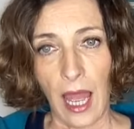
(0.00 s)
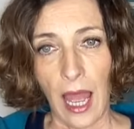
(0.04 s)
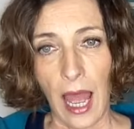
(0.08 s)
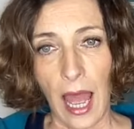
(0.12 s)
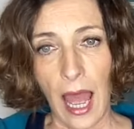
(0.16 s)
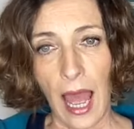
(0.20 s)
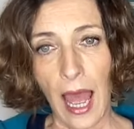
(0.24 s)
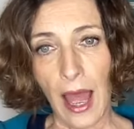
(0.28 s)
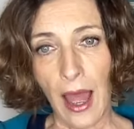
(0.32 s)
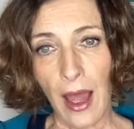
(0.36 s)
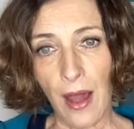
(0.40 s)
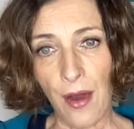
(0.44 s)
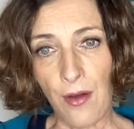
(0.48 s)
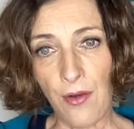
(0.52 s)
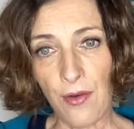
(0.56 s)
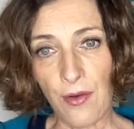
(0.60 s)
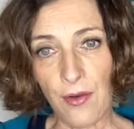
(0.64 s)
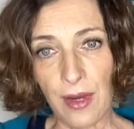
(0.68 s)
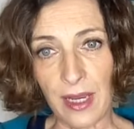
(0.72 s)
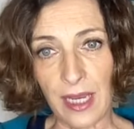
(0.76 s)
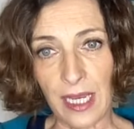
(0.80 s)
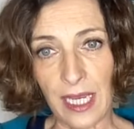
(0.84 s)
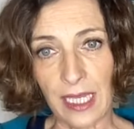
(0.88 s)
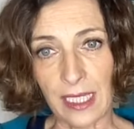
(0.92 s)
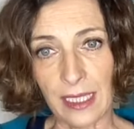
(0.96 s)
how
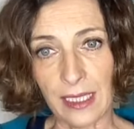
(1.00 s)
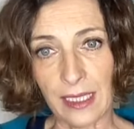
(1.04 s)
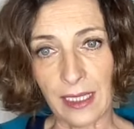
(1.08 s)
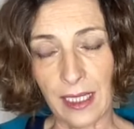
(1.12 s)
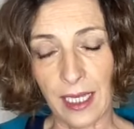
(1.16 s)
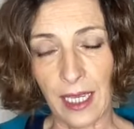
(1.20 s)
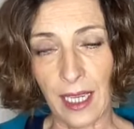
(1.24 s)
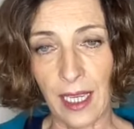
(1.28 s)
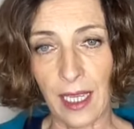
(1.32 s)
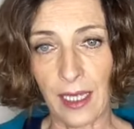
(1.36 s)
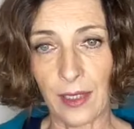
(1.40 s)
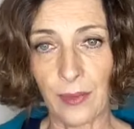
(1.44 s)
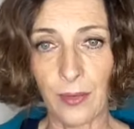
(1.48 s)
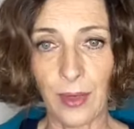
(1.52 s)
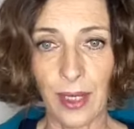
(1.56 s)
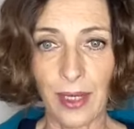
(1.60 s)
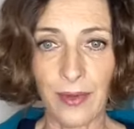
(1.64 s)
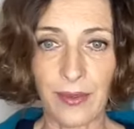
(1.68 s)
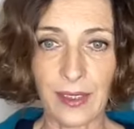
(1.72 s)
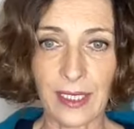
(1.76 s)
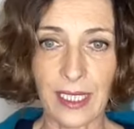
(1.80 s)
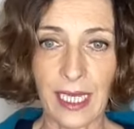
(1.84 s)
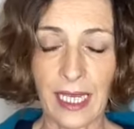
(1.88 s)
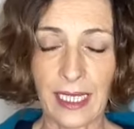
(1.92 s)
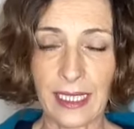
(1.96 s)
it can, we have a
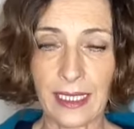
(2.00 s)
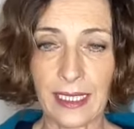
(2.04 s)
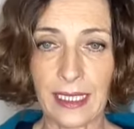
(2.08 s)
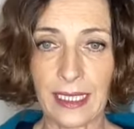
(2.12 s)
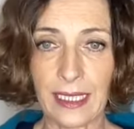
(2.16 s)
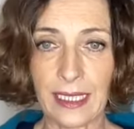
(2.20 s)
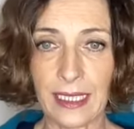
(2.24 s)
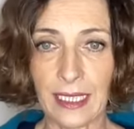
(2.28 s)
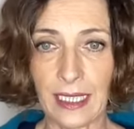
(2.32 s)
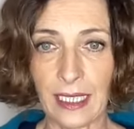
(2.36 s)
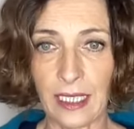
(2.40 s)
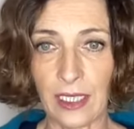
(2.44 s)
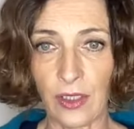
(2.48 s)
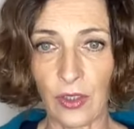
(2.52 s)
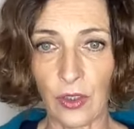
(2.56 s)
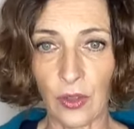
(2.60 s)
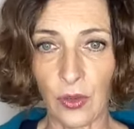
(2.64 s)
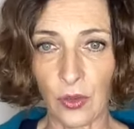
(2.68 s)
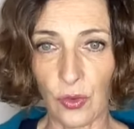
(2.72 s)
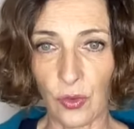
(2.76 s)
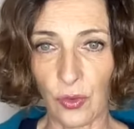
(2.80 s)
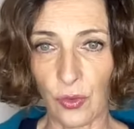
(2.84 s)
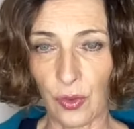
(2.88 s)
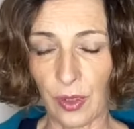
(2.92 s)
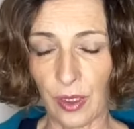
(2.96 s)
tendency
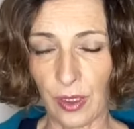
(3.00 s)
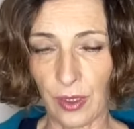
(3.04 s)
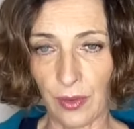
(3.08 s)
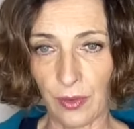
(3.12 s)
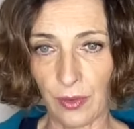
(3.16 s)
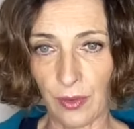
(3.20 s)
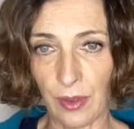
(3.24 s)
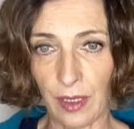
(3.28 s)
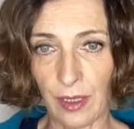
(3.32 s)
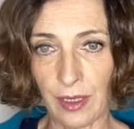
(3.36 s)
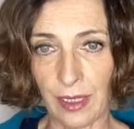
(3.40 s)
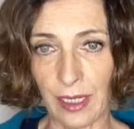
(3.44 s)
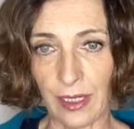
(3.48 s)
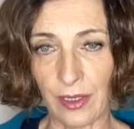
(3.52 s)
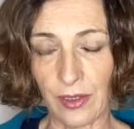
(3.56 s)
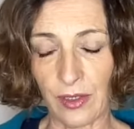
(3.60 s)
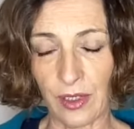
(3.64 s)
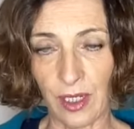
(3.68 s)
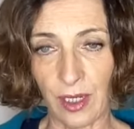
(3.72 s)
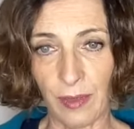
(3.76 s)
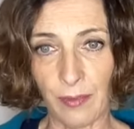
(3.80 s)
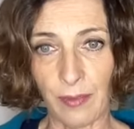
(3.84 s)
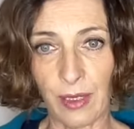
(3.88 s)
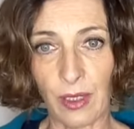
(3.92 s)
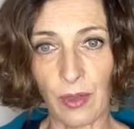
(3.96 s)
to, you know, our energy
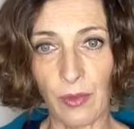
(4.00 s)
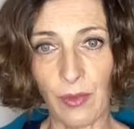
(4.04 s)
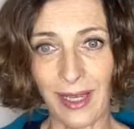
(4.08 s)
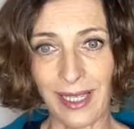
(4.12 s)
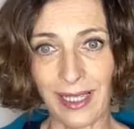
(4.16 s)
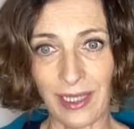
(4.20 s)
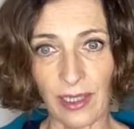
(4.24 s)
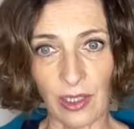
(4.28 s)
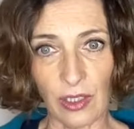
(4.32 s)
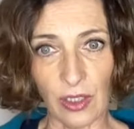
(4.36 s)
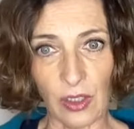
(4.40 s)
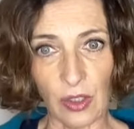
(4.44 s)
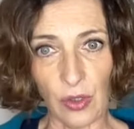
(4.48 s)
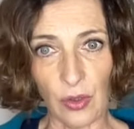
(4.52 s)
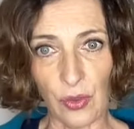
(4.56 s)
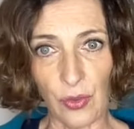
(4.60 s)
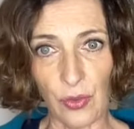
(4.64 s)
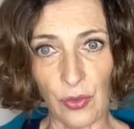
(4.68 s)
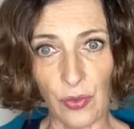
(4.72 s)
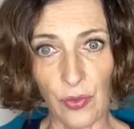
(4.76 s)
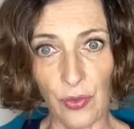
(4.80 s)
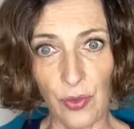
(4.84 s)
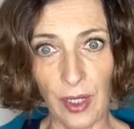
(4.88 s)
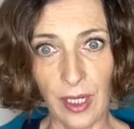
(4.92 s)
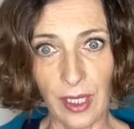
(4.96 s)
can be quite
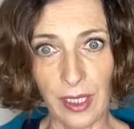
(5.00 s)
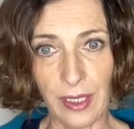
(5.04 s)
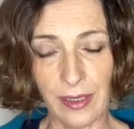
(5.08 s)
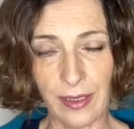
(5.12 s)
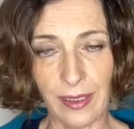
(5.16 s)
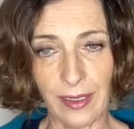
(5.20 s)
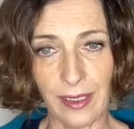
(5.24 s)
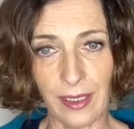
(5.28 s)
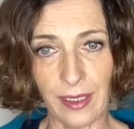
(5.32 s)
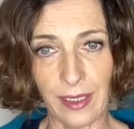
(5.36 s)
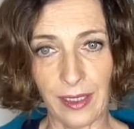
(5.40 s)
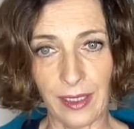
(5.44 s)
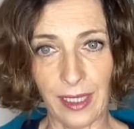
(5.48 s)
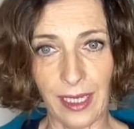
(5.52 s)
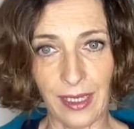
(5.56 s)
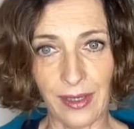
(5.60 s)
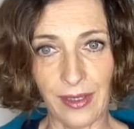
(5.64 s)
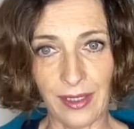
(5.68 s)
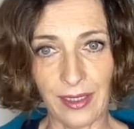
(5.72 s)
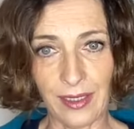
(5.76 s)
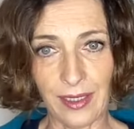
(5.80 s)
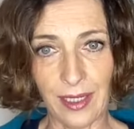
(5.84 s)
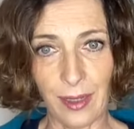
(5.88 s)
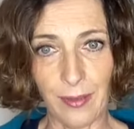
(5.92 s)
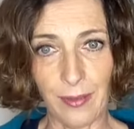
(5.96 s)
low at
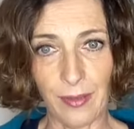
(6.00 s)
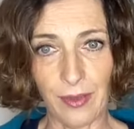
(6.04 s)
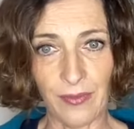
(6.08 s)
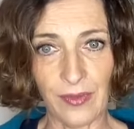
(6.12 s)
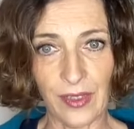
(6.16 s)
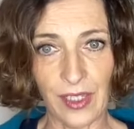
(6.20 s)
this time of